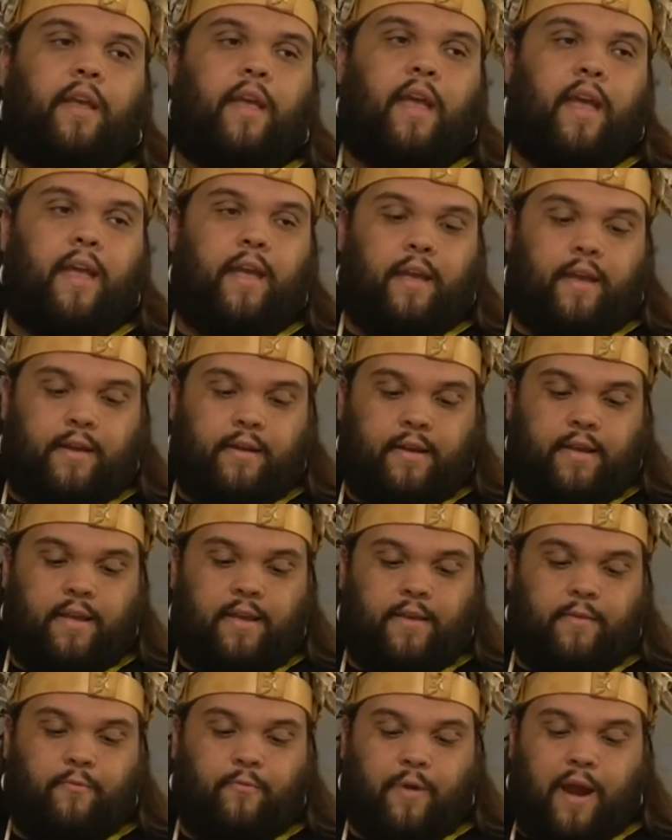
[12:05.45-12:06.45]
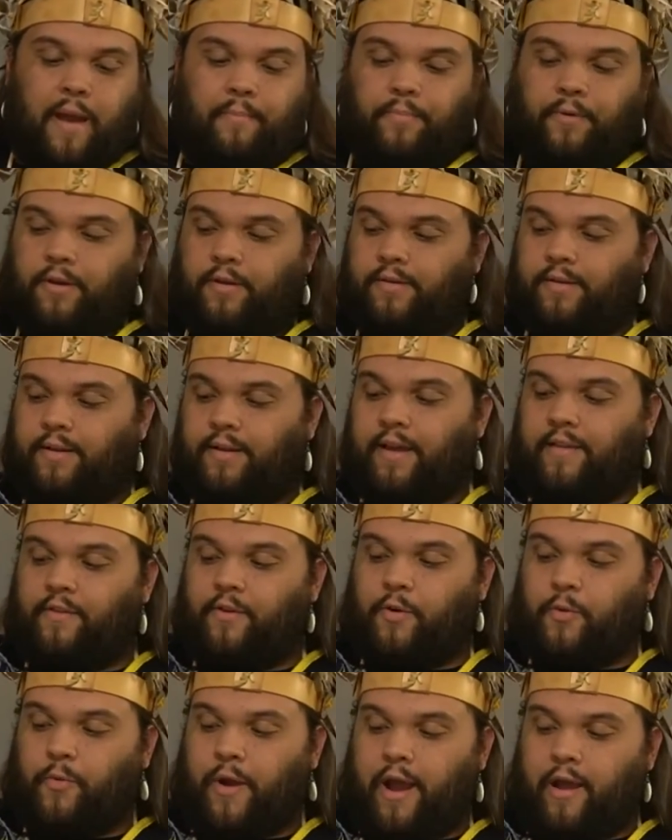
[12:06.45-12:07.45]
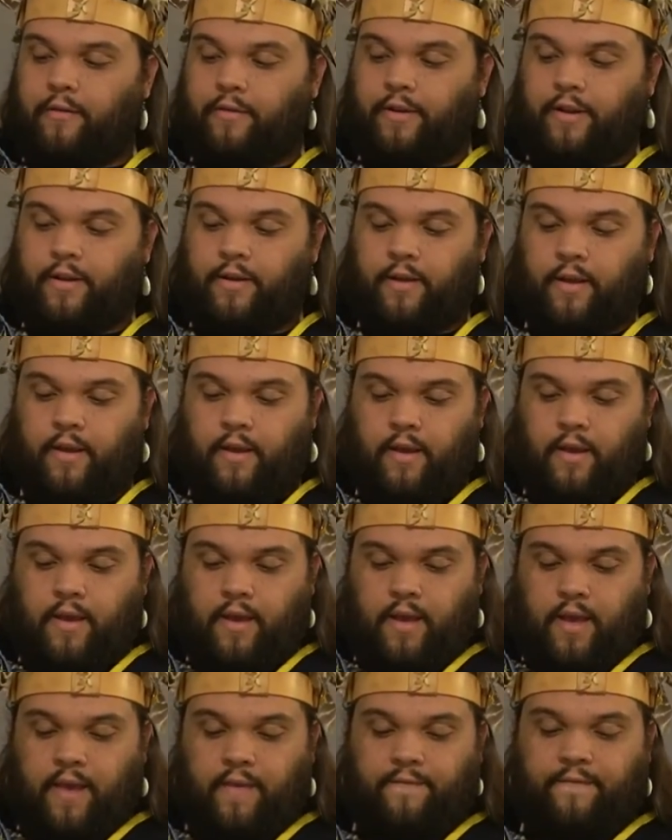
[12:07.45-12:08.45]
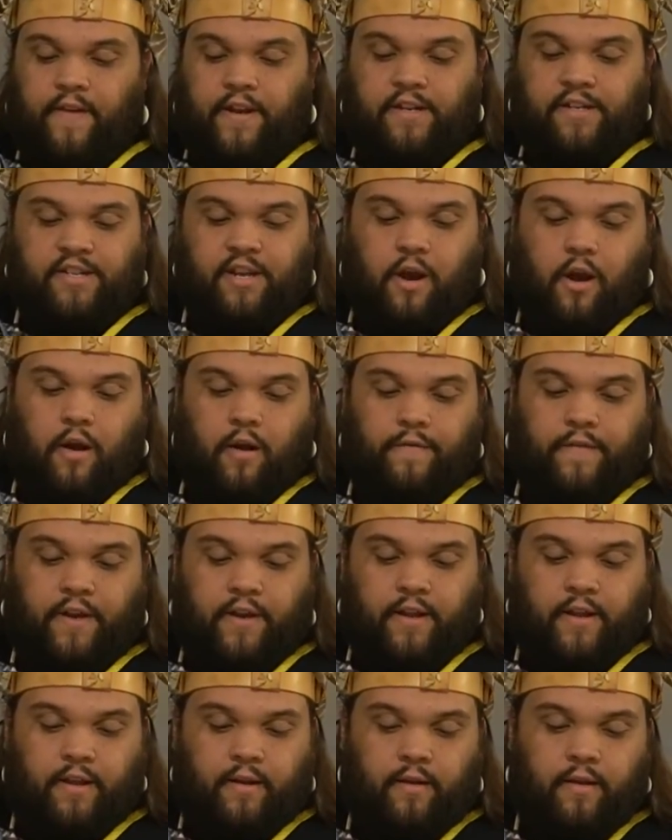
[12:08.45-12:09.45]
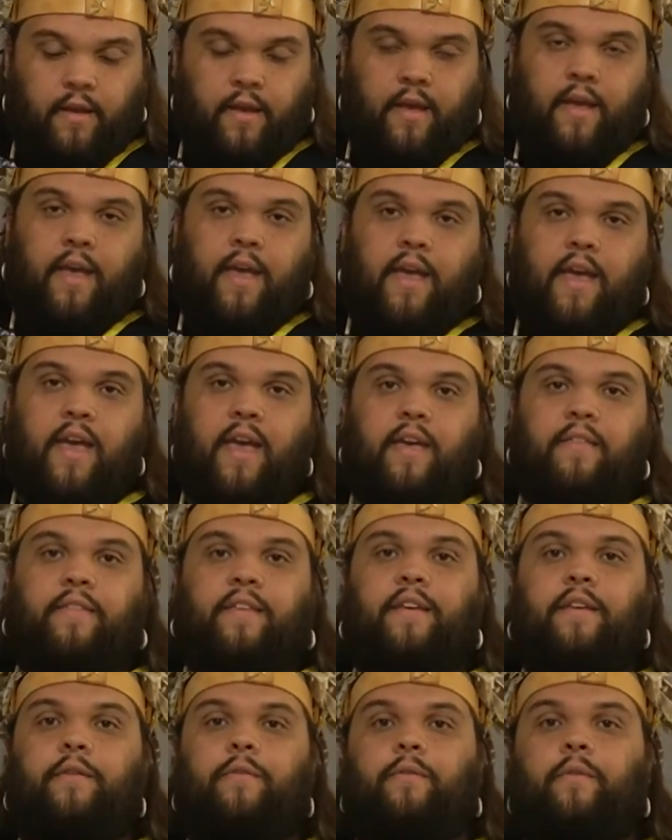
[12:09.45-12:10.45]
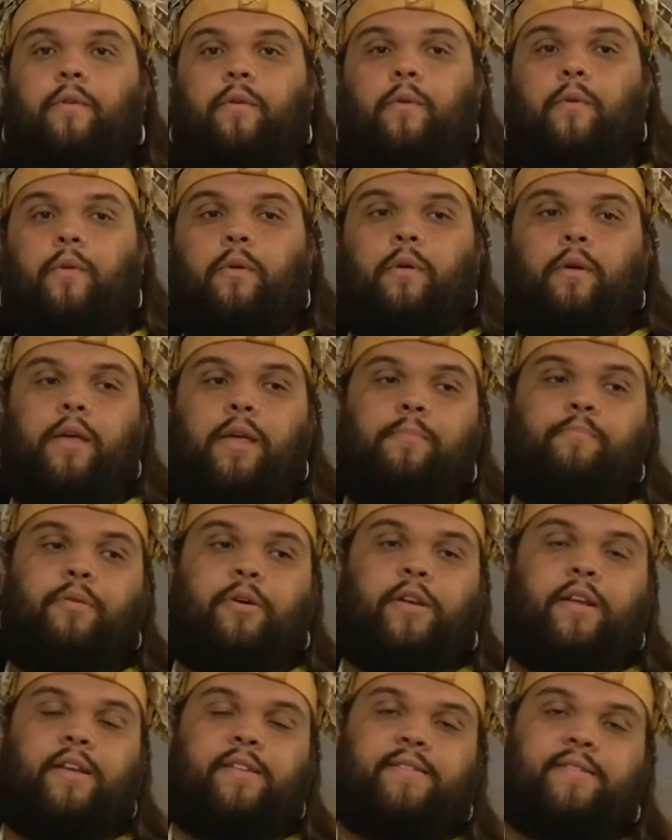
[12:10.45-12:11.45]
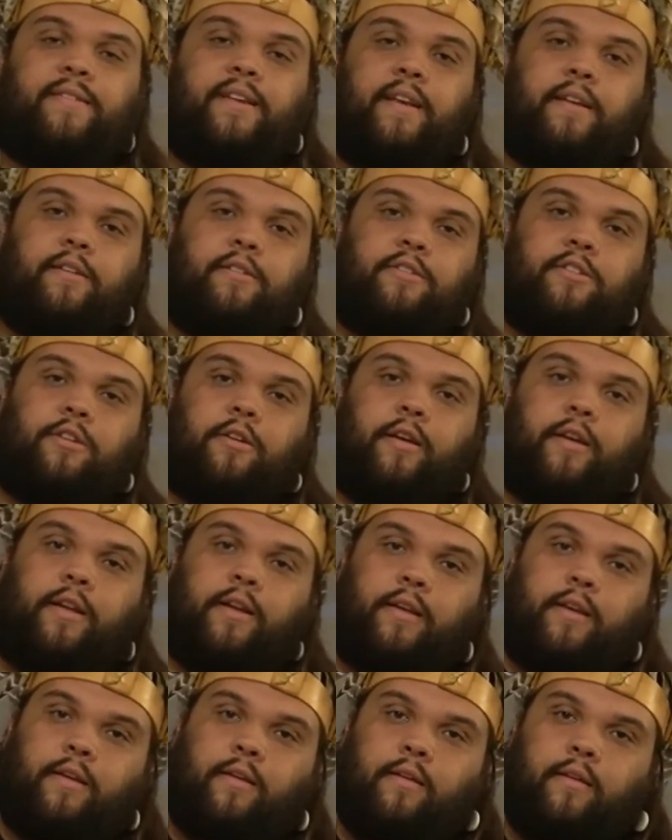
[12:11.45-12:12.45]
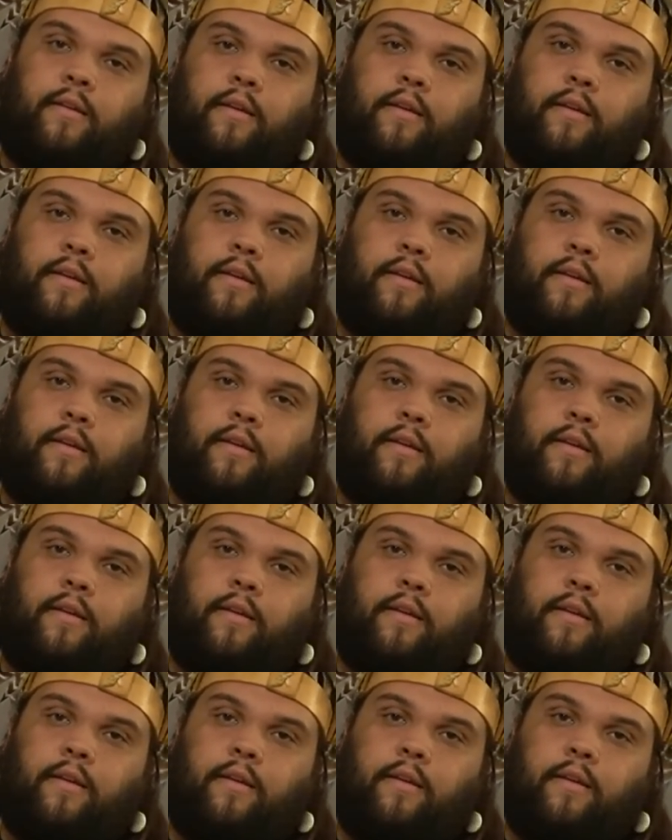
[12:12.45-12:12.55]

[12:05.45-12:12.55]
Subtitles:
And he wrapped leather around it, he finished carving it, and then he put his signature in it.